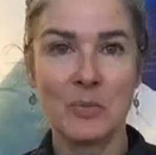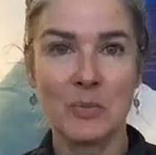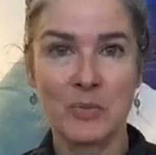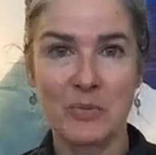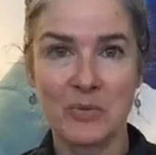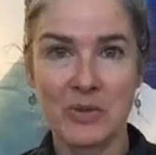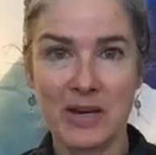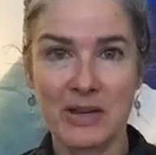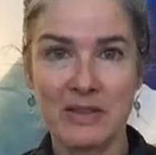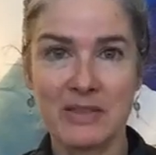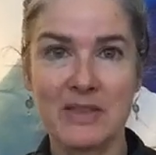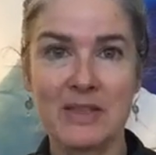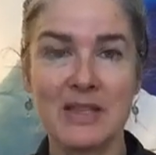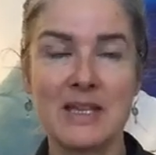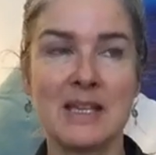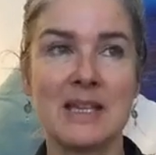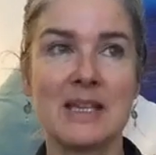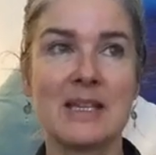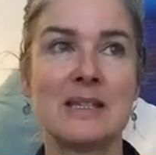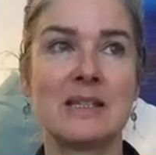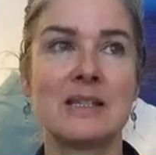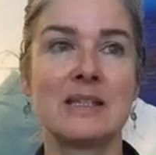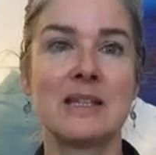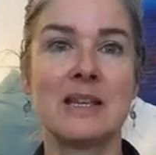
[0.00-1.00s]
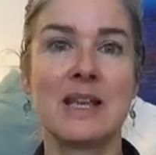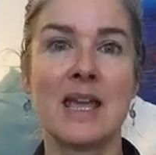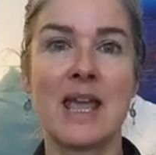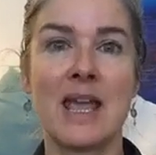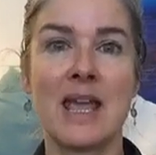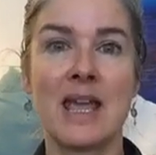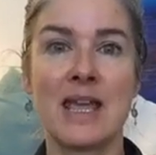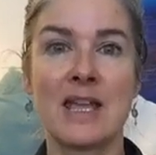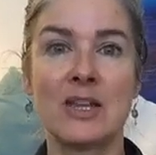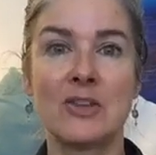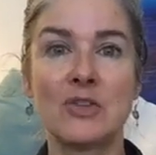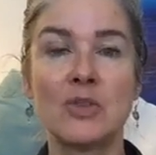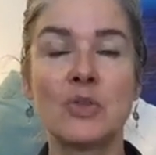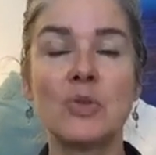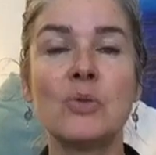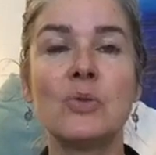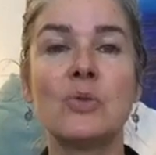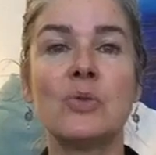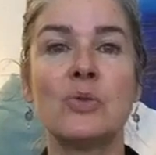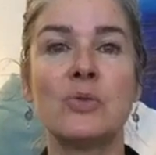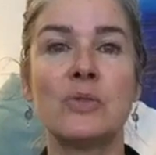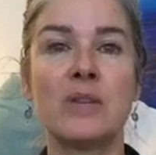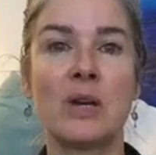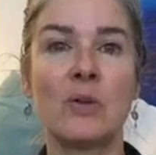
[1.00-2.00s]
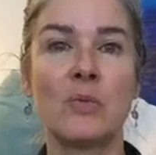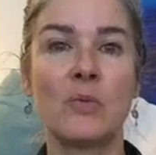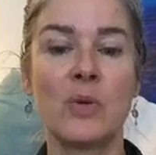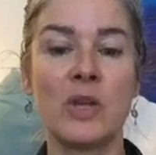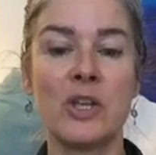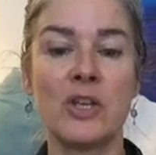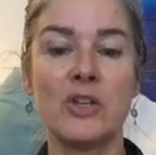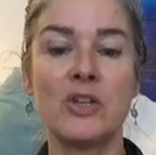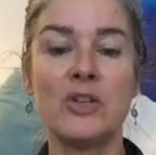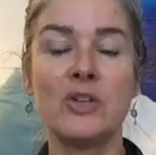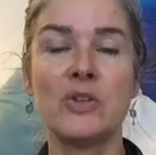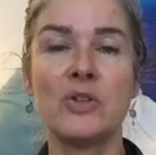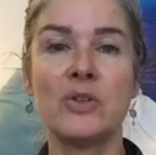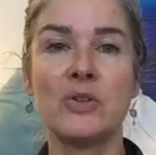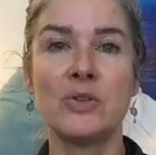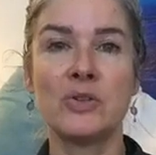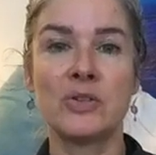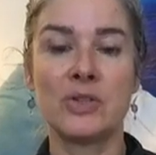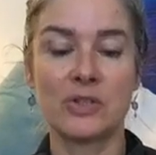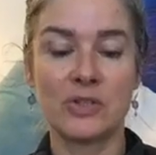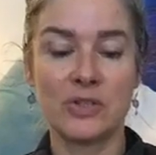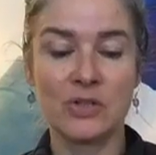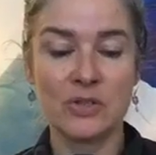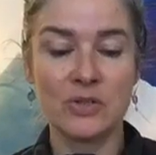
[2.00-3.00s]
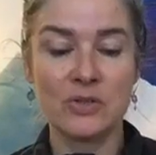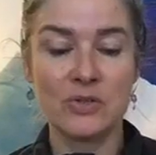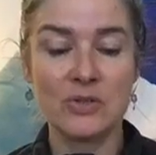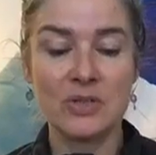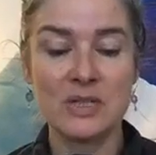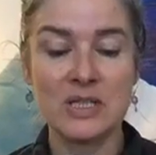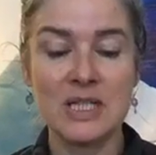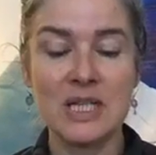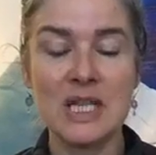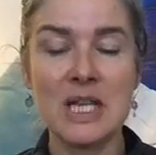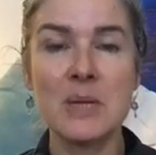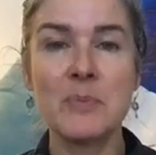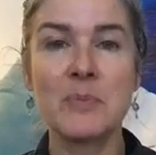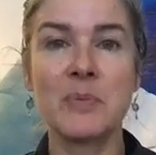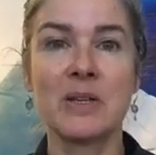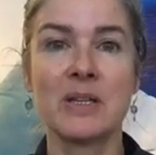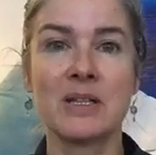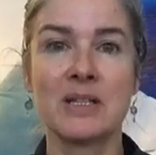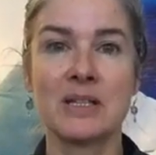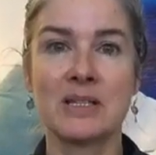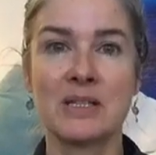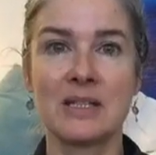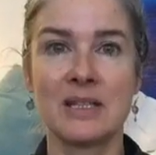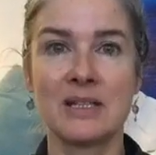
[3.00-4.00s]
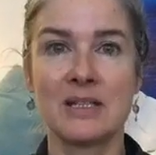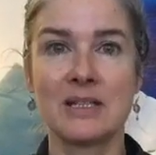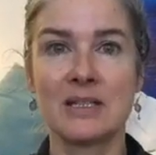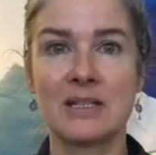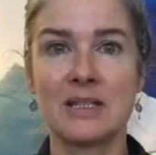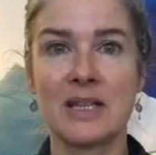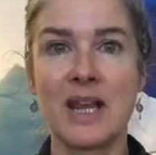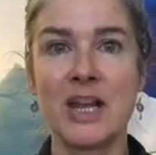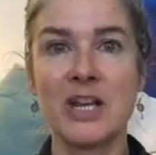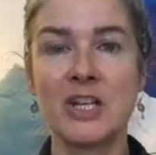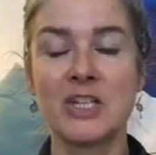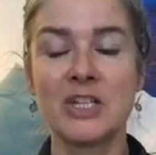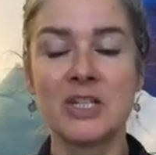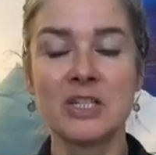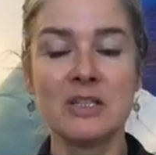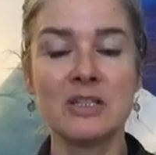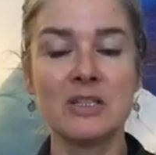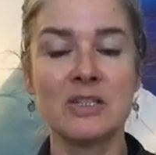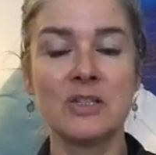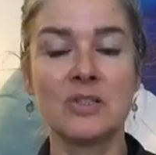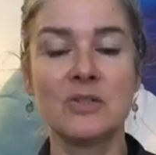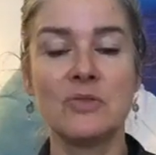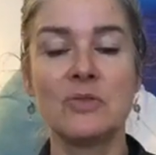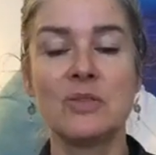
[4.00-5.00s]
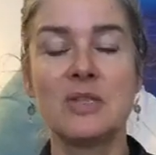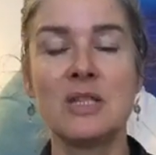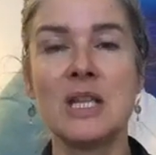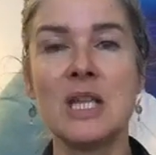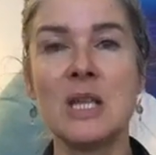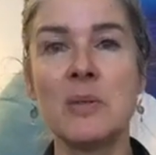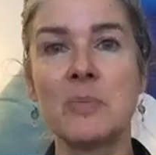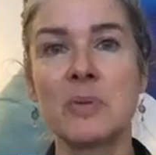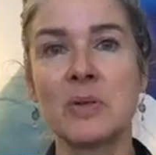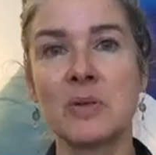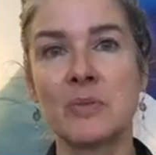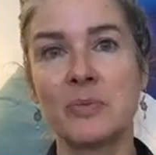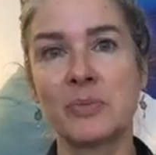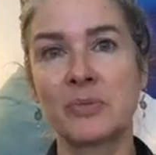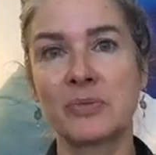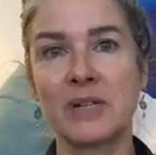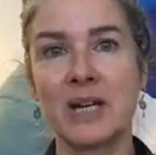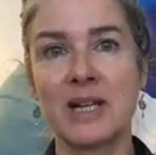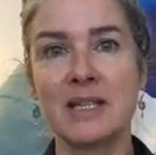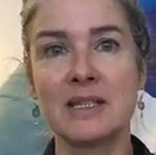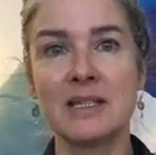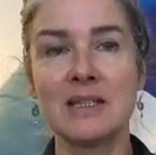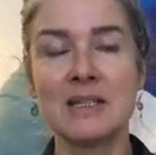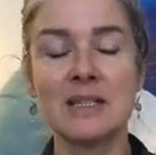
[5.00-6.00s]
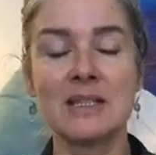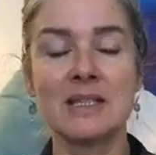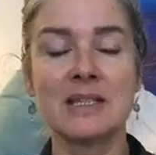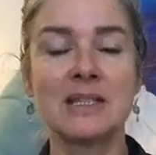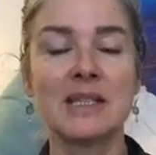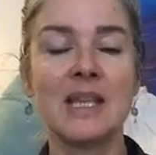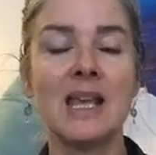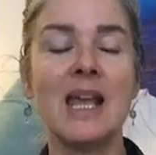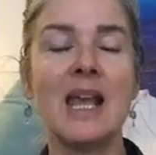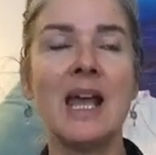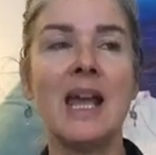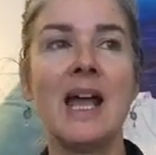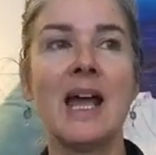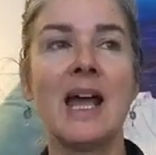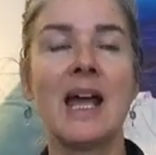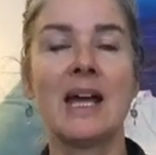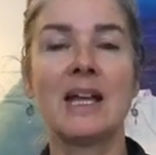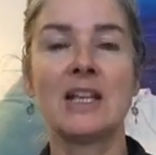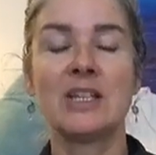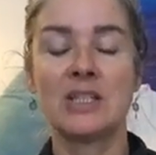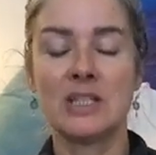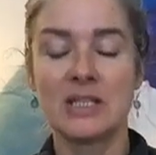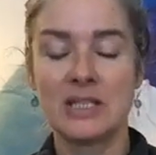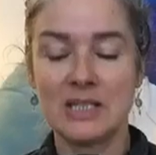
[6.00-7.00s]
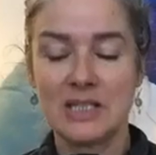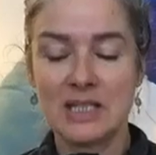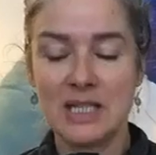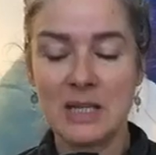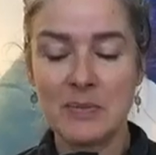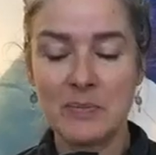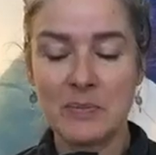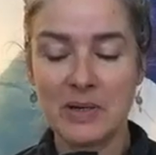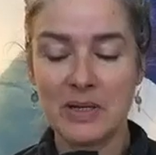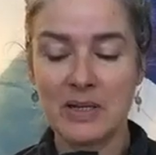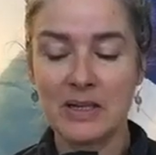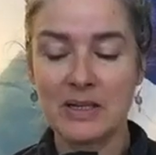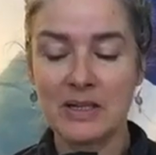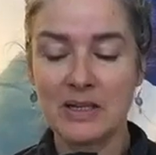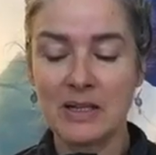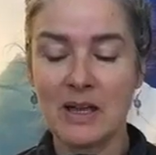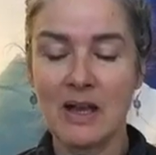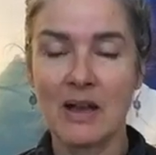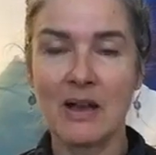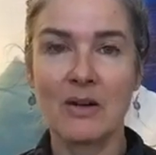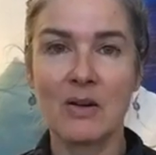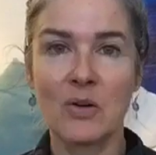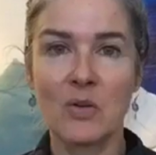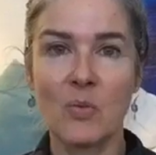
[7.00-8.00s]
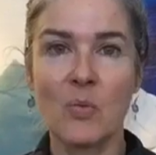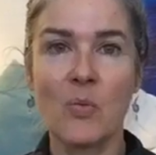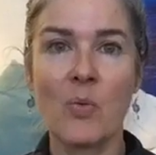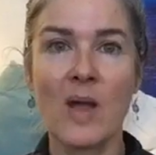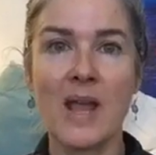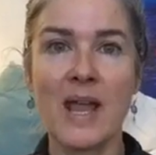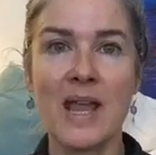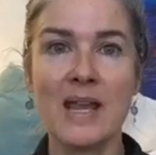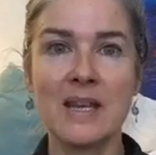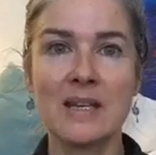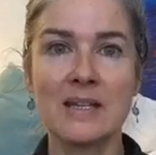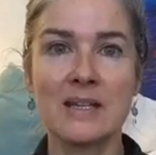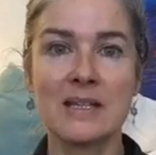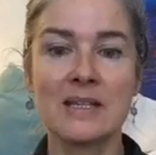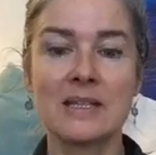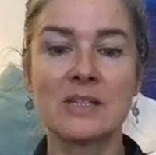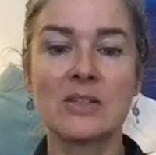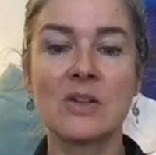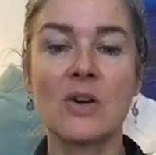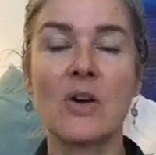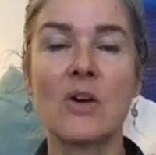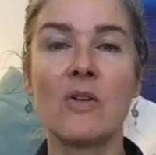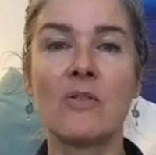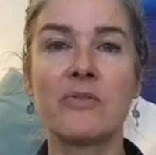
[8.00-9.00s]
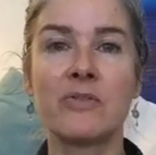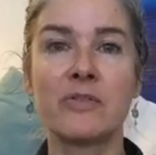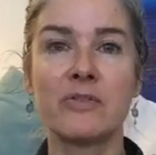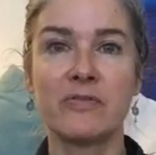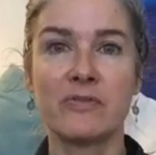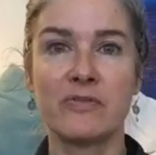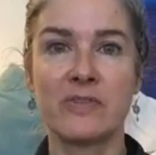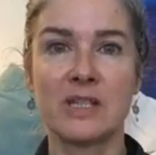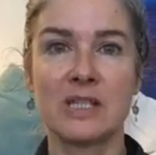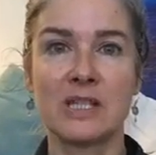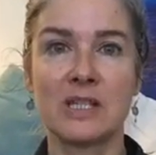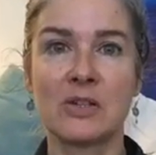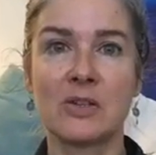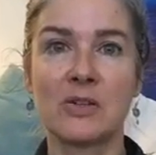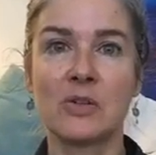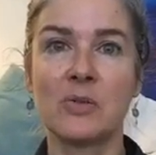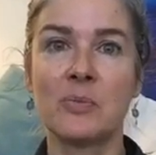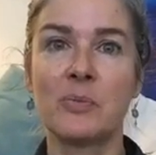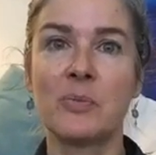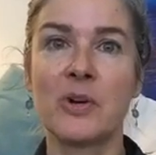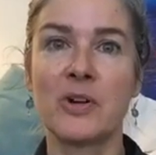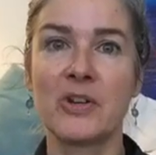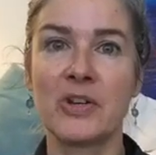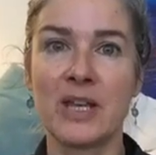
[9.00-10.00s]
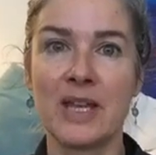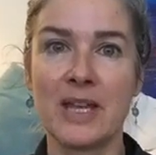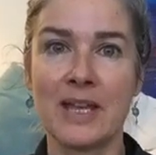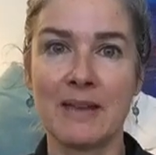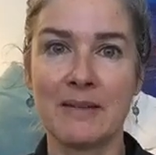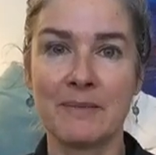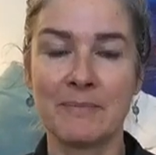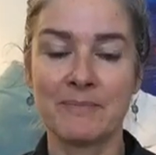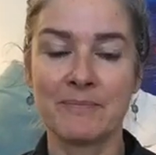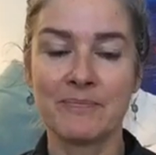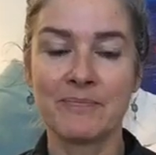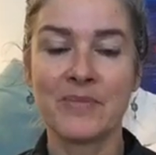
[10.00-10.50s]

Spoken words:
Breath is a tool that we use to deepen sensation, to deepen presence, and to deepen our awareness of the physical body.